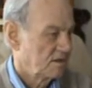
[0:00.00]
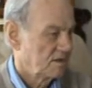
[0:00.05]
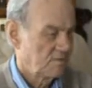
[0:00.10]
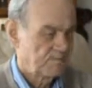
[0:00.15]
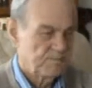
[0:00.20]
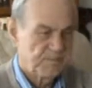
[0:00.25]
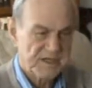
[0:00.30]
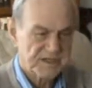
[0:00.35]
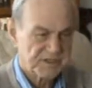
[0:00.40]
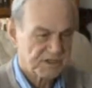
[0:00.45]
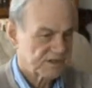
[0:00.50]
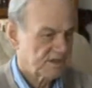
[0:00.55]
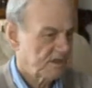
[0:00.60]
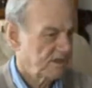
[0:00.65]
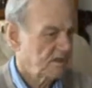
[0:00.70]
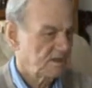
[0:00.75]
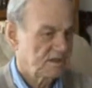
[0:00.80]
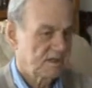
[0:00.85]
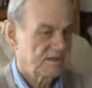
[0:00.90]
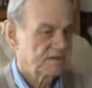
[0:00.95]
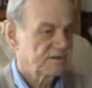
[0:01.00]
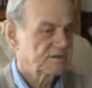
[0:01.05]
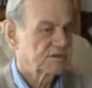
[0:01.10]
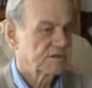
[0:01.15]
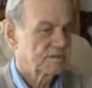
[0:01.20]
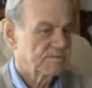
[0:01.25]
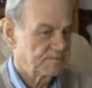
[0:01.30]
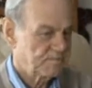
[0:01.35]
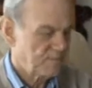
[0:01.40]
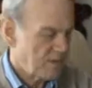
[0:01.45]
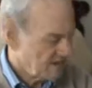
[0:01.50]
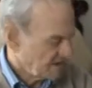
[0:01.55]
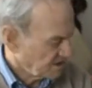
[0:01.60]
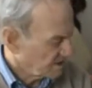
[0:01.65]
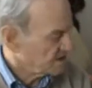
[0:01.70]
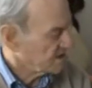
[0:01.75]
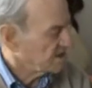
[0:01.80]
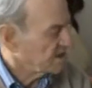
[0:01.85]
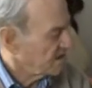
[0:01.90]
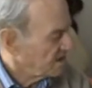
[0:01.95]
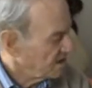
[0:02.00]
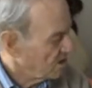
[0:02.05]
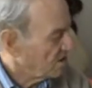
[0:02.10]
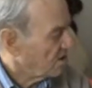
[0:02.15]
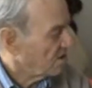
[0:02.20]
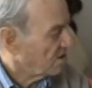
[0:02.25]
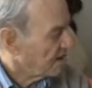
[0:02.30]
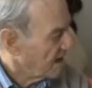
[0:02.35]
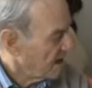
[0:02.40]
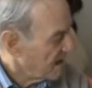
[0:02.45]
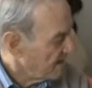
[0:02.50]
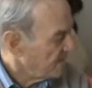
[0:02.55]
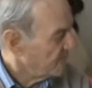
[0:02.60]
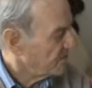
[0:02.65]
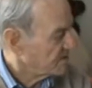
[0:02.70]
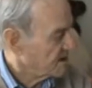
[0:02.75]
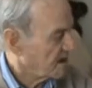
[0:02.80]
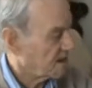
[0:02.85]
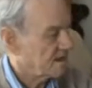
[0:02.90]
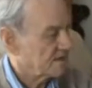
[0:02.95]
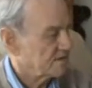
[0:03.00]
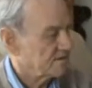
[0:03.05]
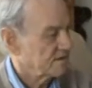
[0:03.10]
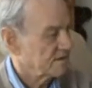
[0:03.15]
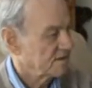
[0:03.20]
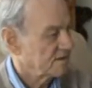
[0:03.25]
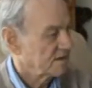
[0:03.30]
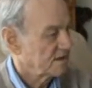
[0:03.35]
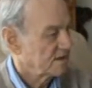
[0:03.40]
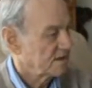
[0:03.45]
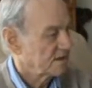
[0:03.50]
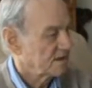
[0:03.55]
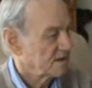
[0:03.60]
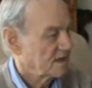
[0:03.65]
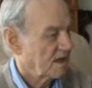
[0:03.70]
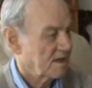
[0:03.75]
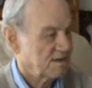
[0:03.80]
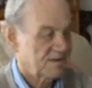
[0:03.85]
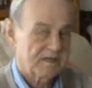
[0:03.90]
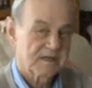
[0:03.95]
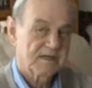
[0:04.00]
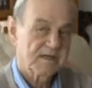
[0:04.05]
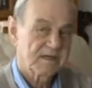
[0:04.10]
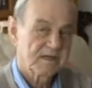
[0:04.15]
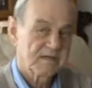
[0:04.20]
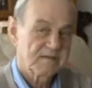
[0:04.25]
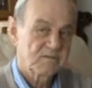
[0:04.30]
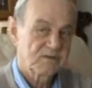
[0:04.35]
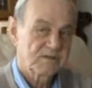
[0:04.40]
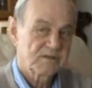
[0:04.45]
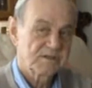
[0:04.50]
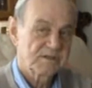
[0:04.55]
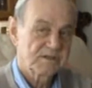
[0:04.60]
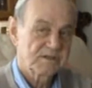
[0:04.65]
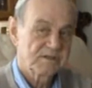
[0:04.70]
It's the best thing I ever done, going to Cambridge.